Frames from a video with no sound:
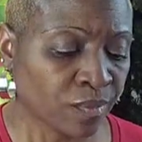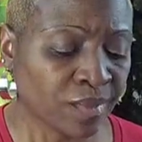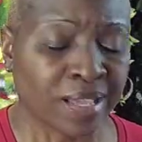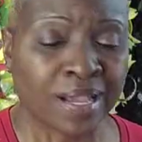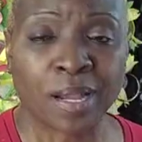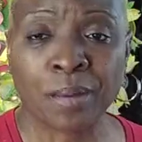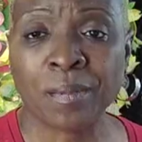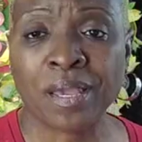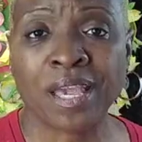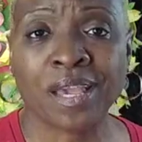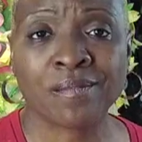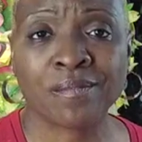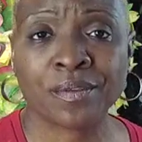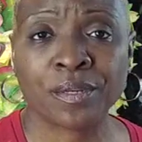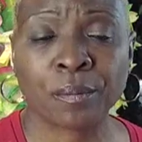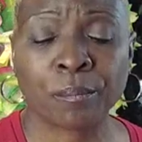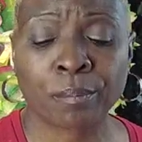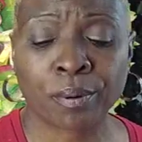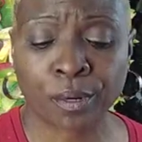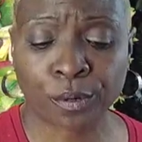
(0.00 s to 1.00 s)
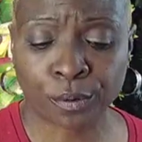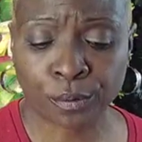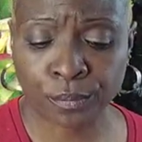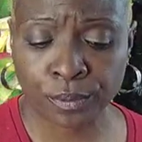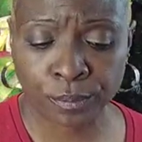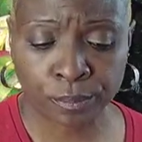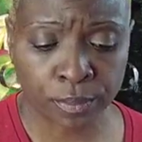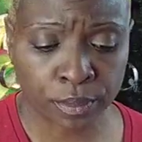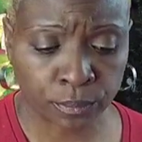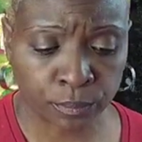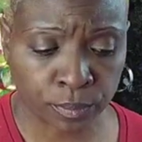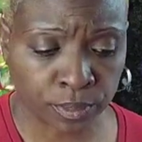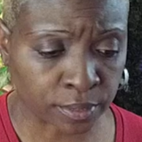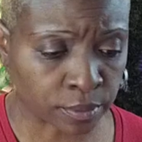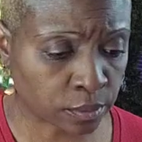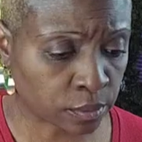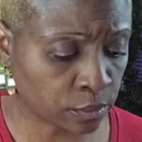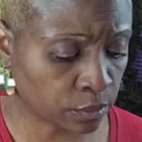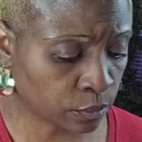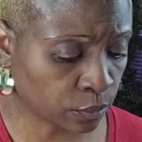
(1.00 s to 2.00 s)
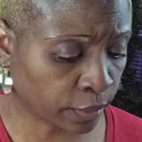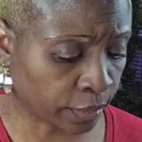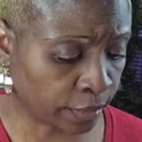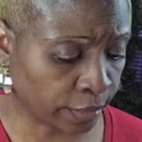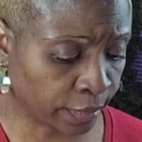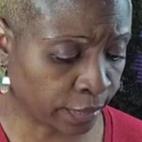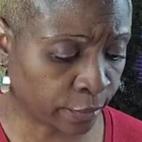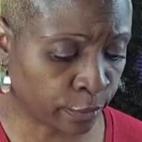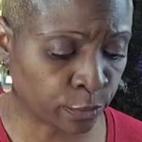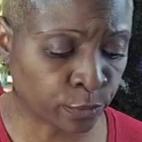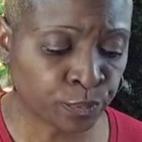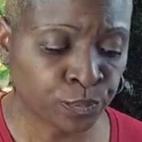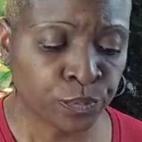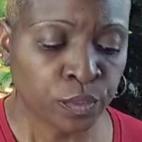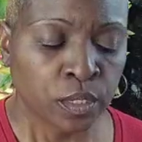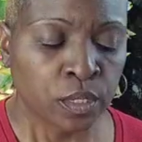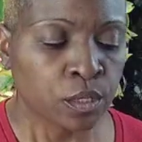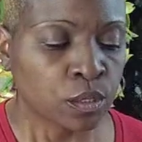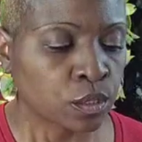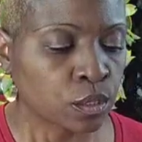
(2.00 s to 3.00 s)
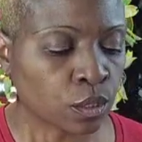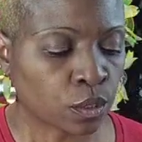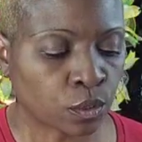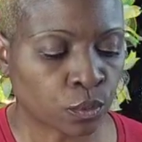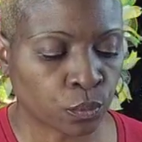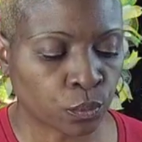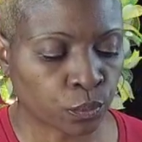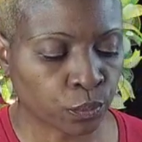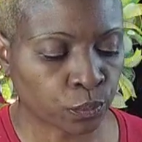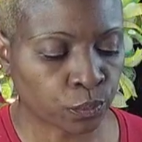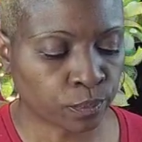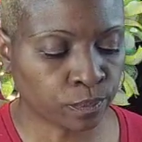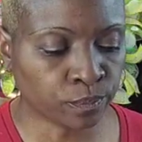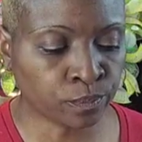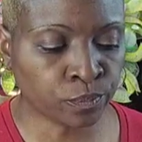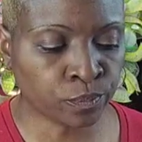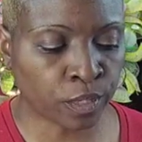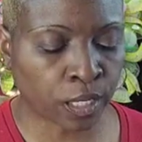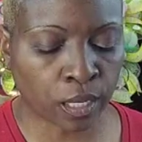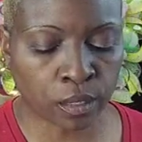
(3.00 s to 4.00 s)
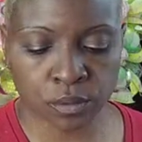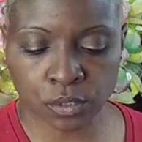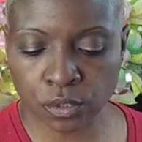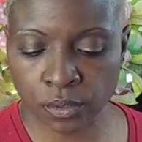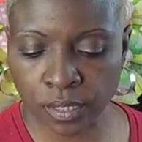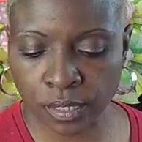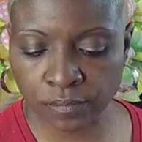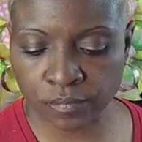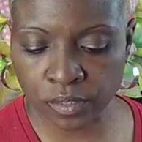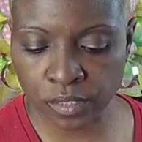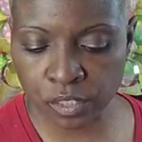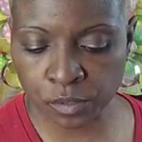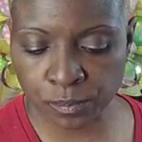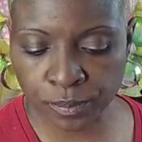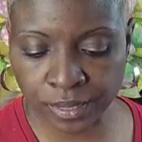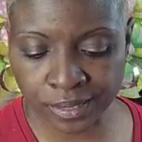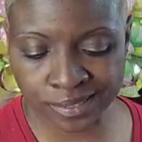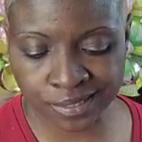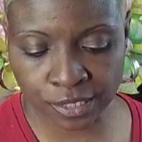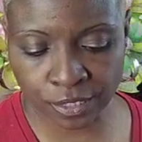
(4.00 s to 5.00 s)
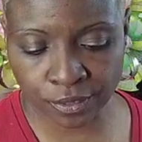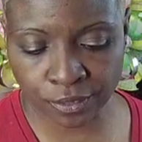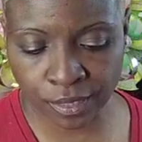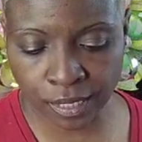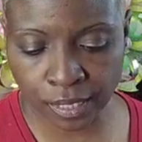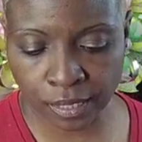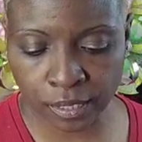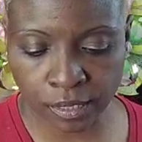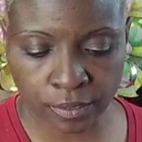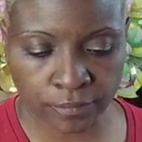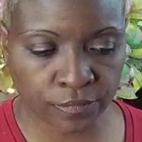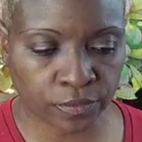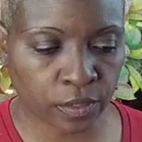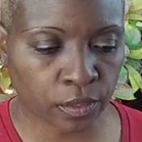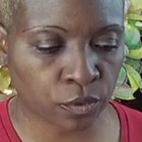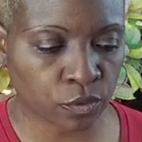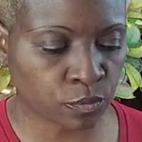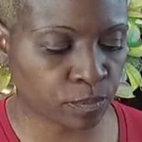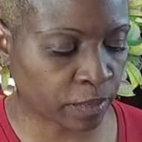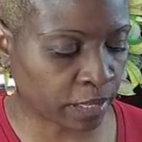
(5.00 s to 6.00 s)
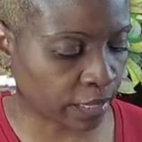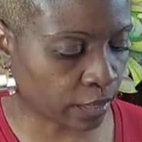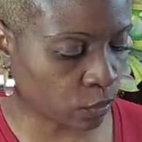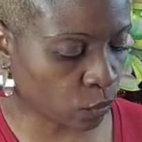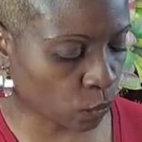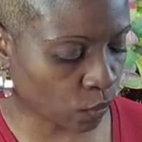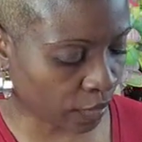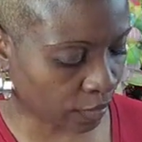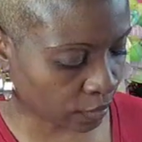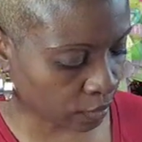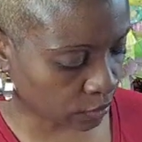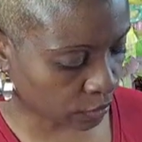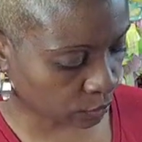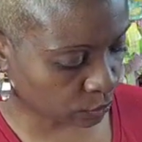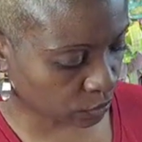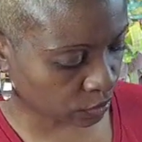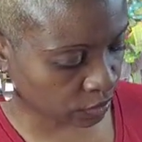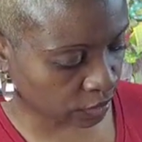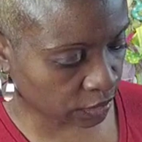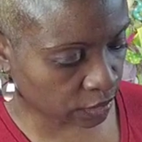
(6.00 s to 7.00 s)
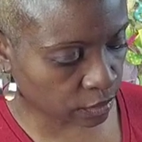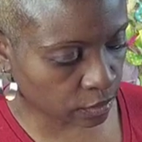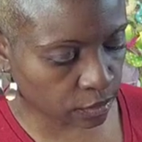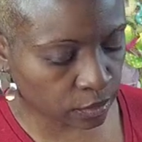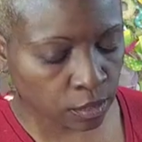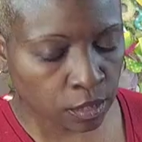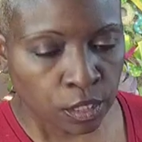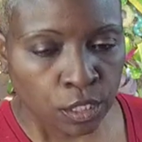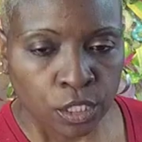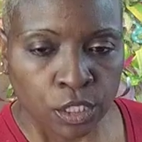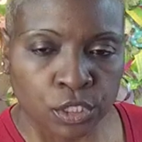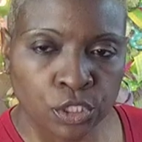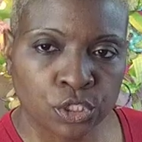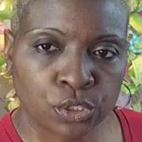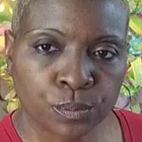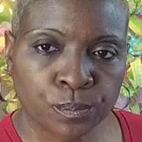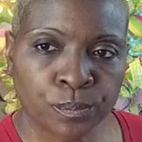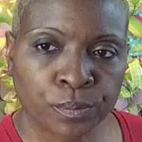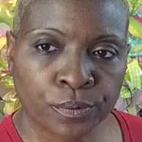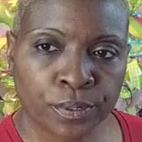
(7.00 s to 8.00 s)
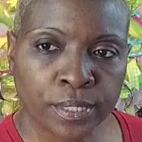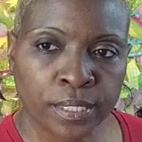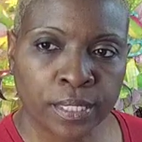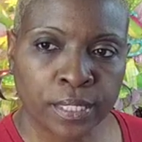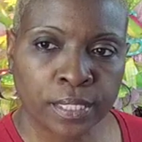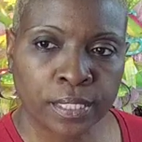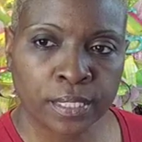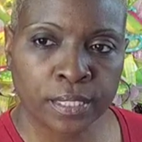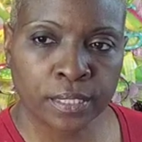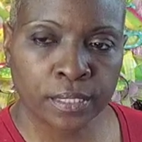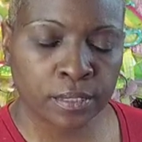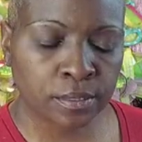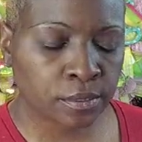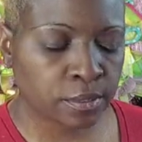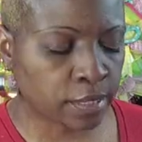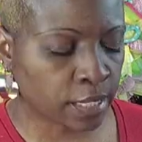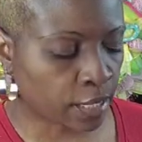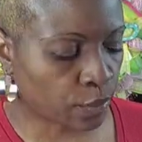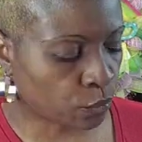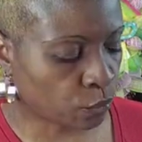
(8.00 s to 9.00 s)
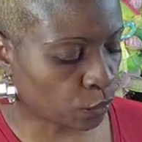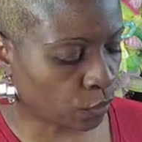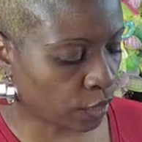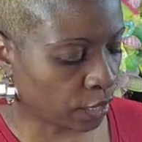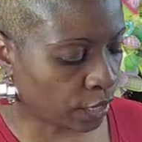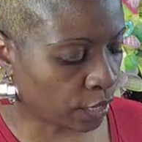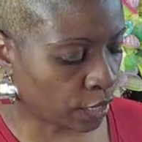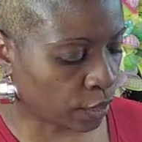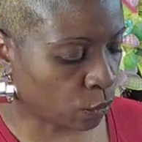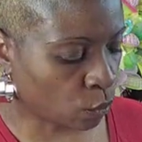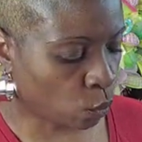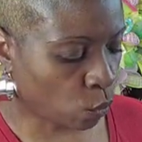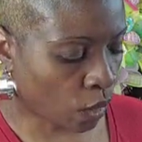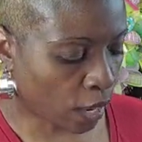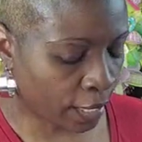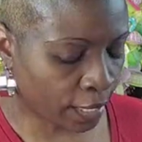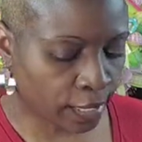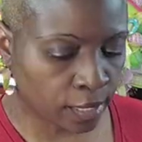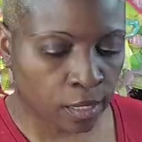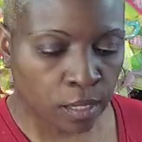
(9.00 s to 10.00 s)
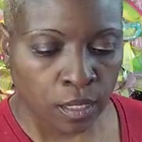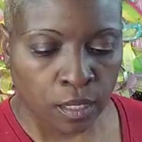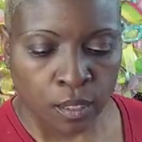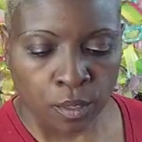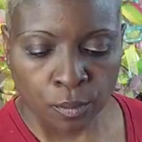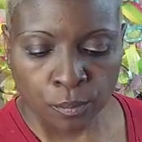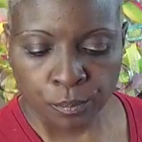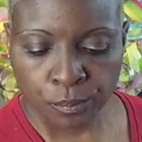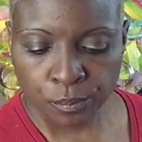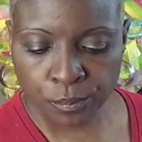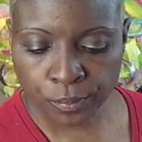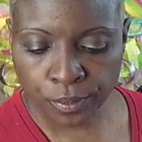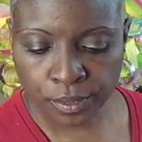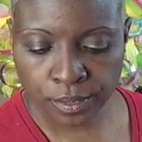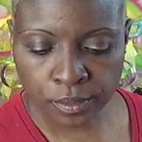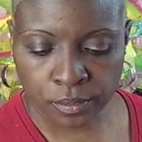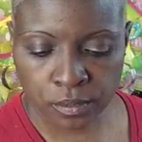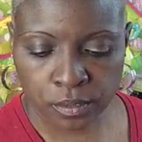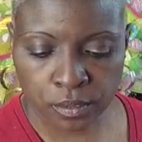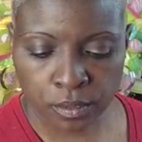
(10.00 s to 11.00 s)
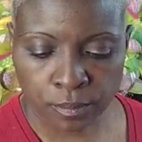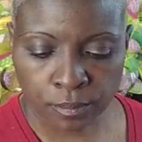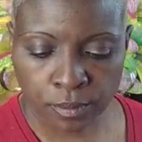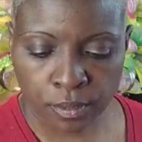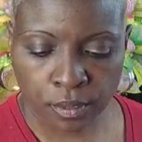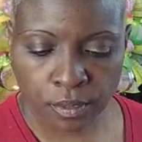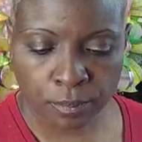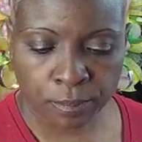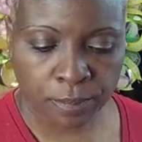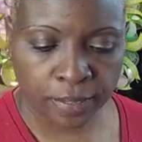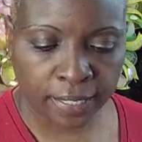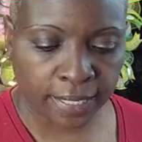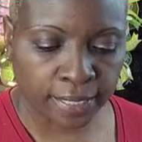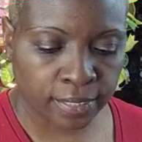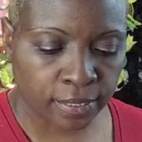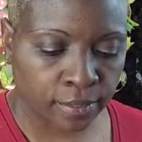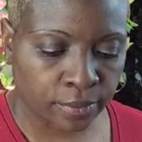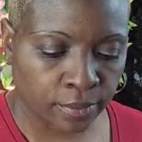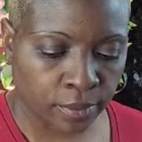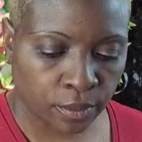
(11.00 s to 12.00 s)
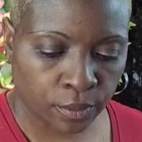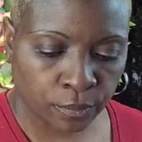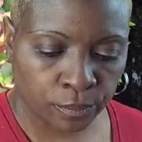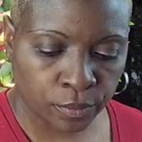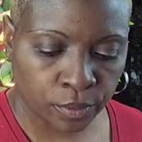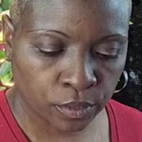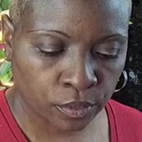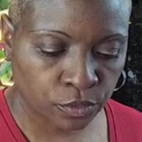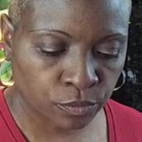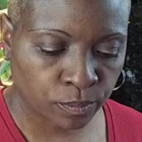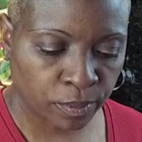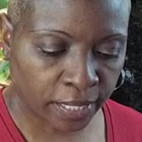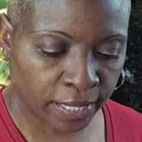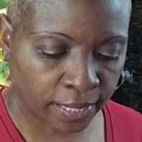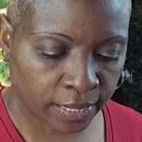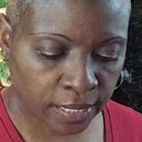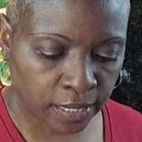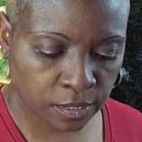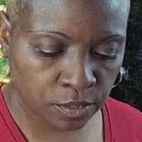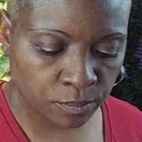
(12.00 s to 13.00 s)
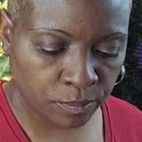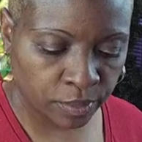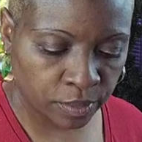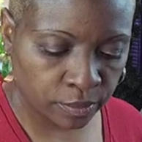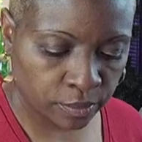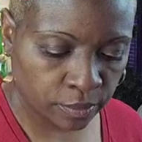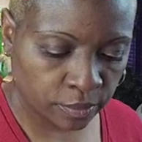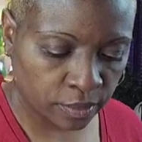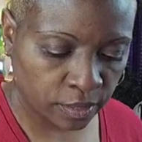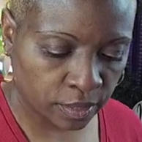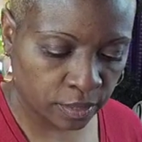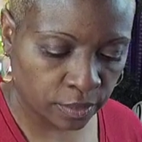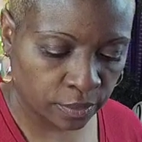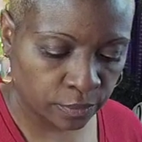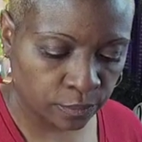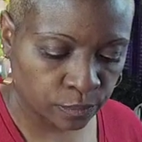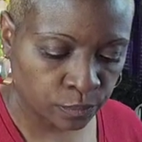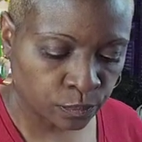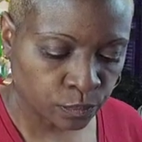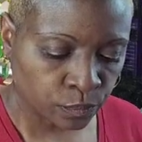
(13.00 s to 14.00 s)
I'm having a blurry moment right now. So I also have these picks here. I love those black and white because I was thinking to bring in that red and white, bring some black in there because black has been the thing.